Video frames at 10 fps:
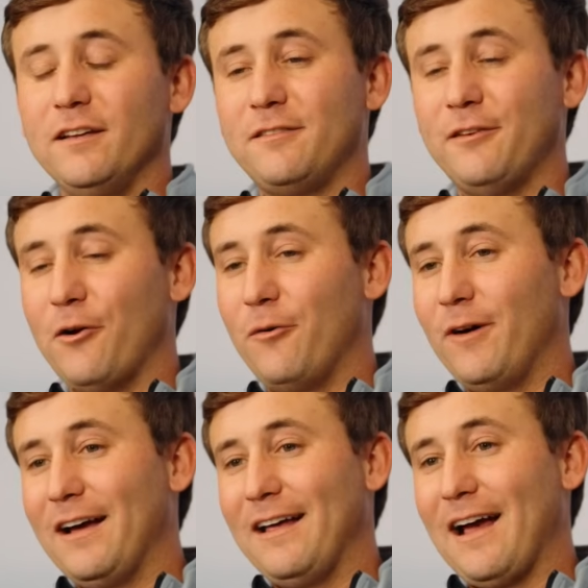
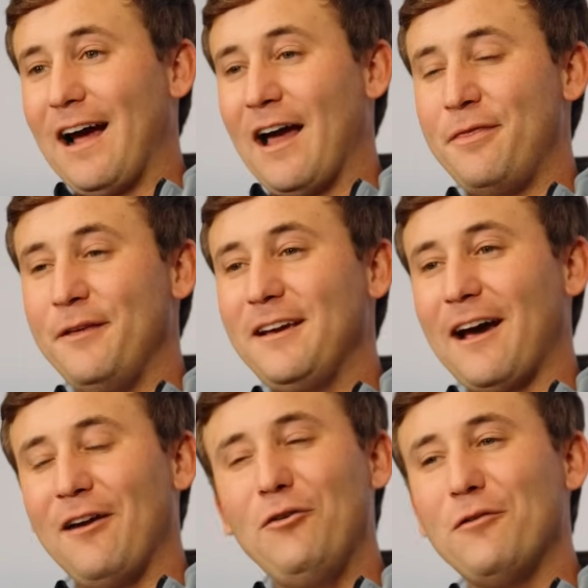So I think
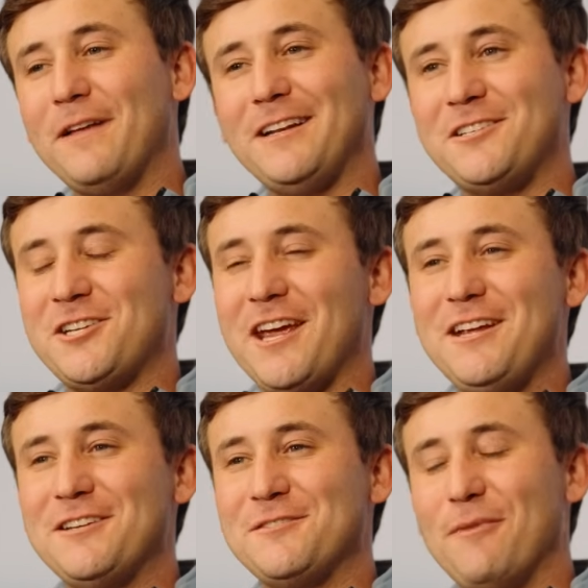I don't know if that
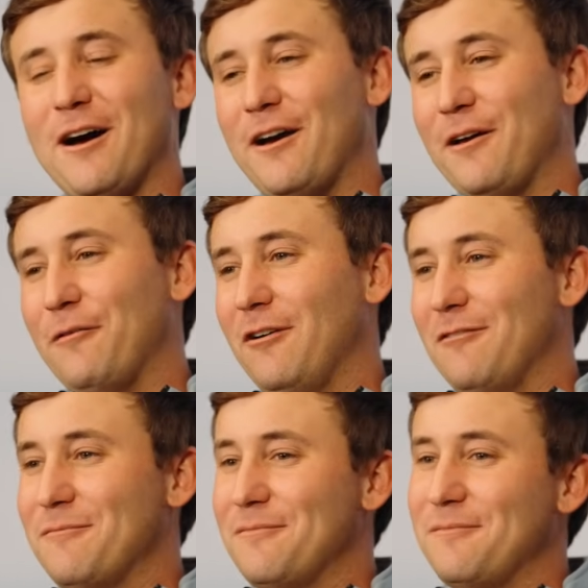changed my
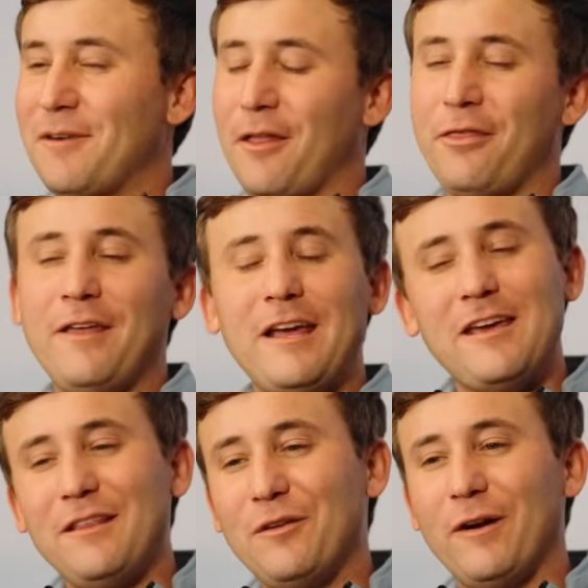my
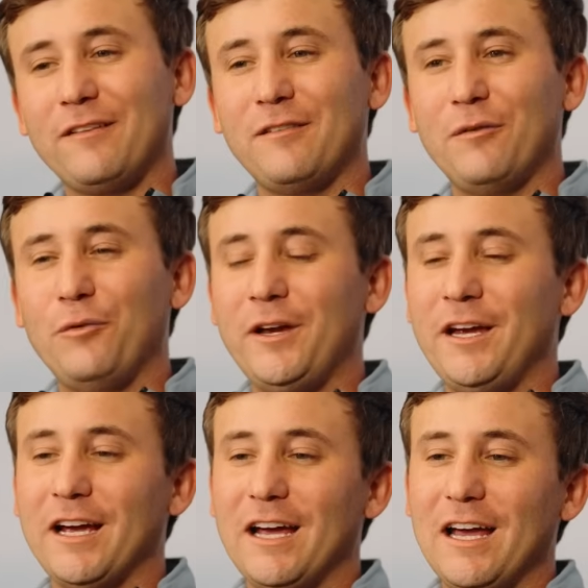thinking the rest of the
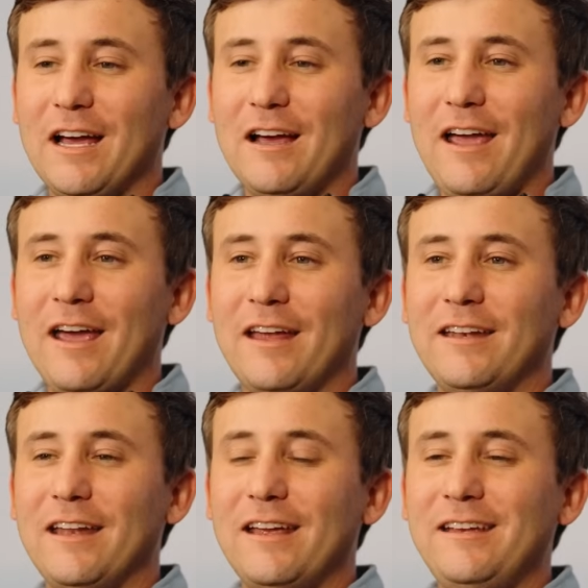week.
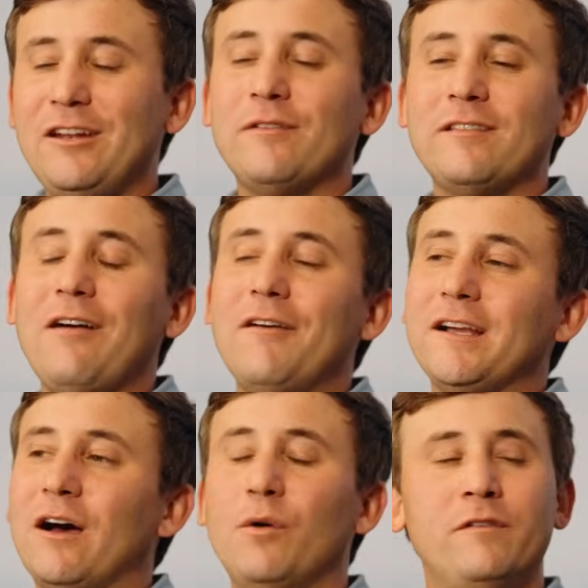And, you know, it's not
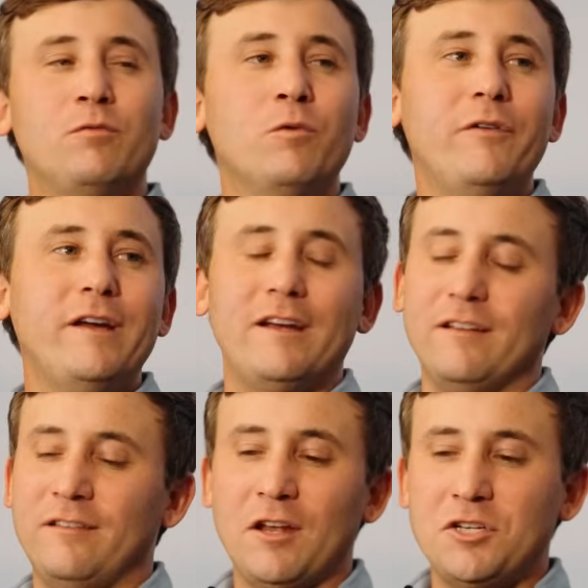like I was really in
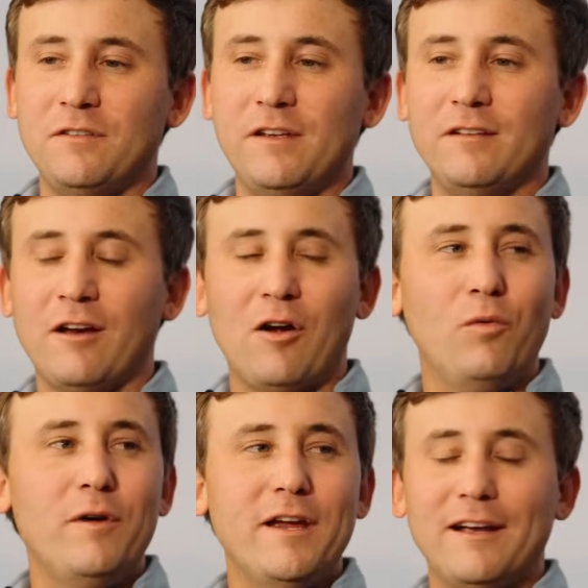contention the entire
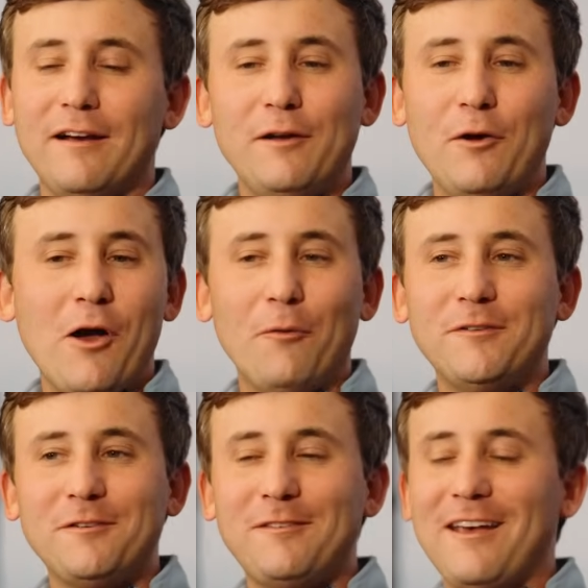week. I, I
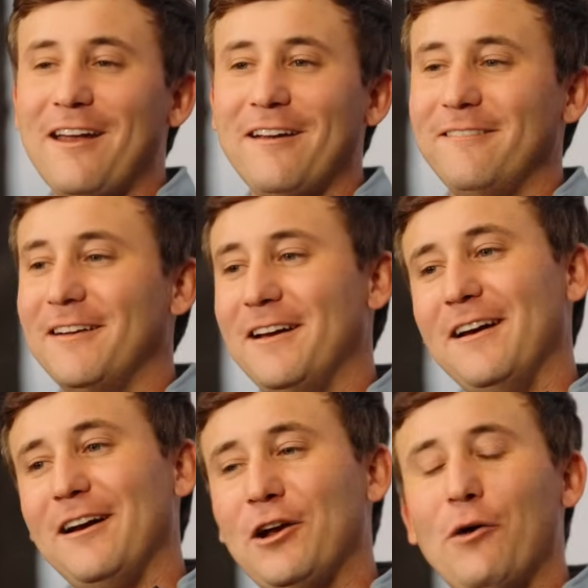was just kind of
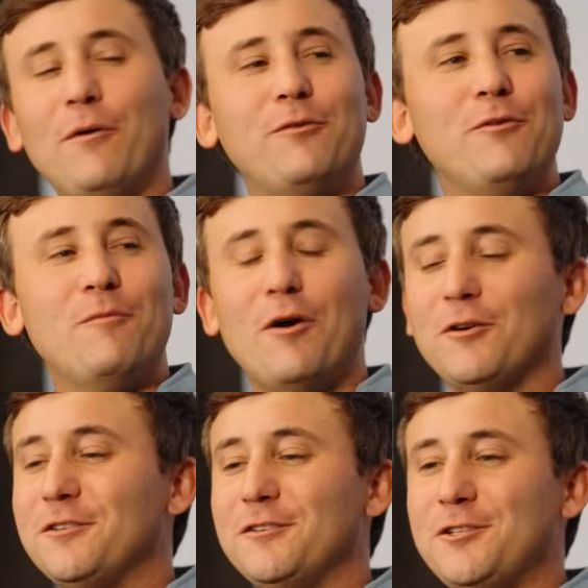going through the
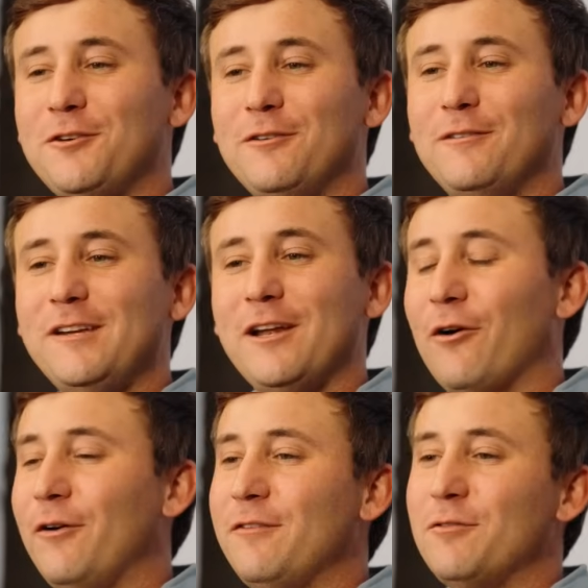motions, shooting, you
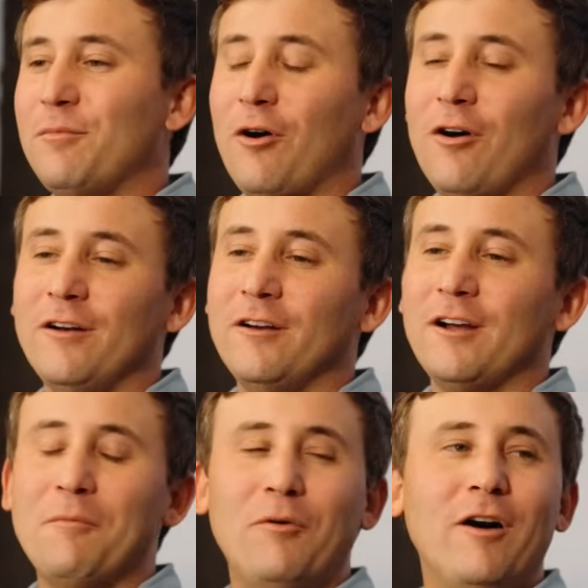know, even par to a
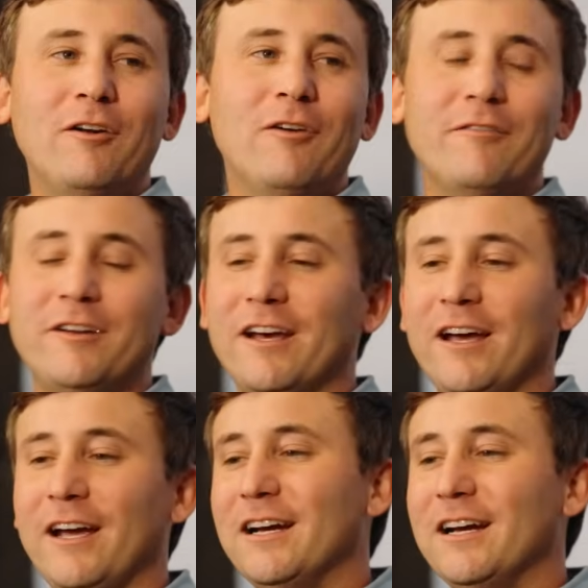couple under every day.